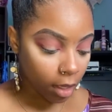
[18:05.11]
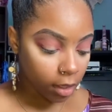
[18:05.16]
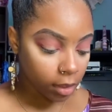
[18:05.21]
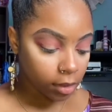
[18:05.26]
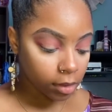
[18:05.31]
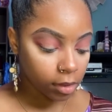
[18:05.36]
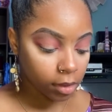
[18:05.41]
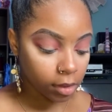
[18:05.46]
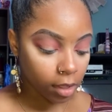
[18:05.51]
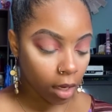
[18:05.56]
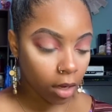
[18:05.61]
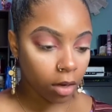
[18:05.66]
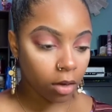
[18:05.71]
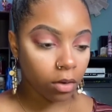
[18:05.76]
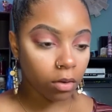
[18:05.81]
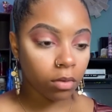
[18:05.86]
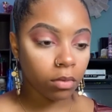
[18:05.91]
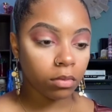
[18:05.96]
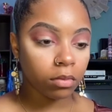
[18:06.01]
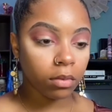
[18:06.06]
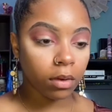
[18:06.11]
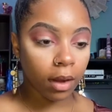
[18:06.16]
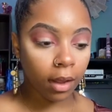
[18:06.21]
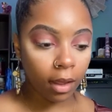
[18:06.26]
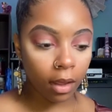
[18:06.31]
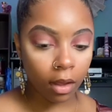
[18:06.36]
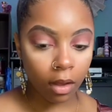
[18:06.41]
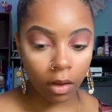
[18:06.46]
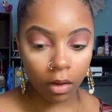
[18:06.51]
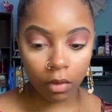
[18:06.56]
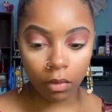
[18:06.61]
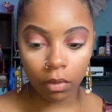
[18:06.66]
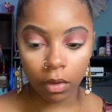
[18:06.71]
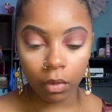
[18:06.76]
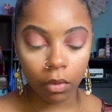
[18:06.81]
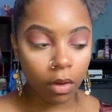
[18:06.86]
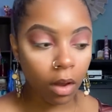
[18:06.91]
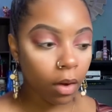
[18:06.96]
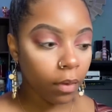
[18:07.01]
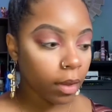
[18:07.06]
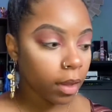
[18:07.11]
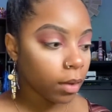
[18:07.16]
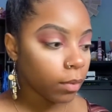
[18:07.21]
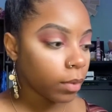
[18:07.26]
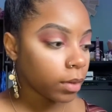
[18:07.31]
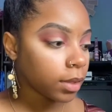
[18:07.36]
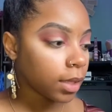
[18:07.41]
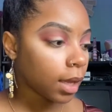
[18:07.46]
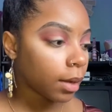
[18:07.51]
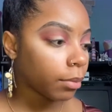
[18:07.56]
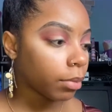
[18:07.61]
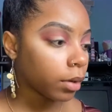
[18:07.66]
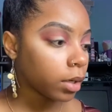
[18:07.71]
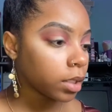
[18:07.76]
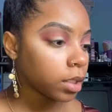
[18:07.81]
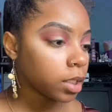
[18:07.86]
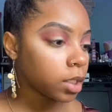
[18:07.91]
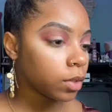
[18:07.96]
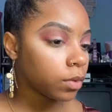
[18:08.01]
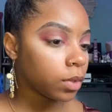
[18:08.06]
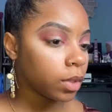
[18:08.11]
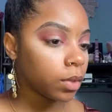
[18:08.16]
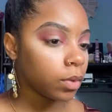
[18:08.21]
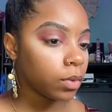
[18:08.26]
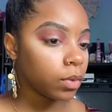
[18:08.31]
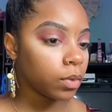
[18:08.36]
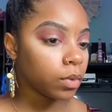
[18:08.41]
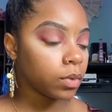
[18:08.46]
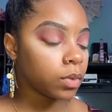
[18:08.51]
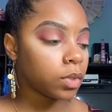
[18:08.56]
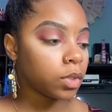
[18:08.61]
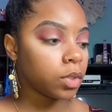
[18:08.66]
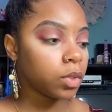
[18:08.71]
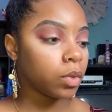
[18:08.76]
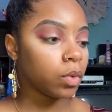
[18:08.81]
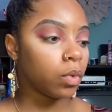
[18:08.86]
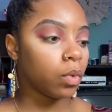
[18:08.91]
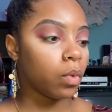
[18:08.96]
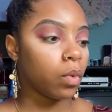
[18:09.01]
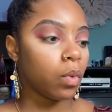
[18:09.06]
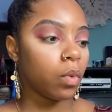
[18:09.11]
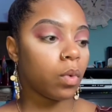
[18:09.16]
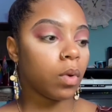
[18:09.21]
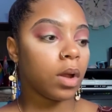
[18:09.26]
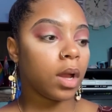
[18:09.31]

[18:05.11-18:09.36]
So now you go in with that brush you use to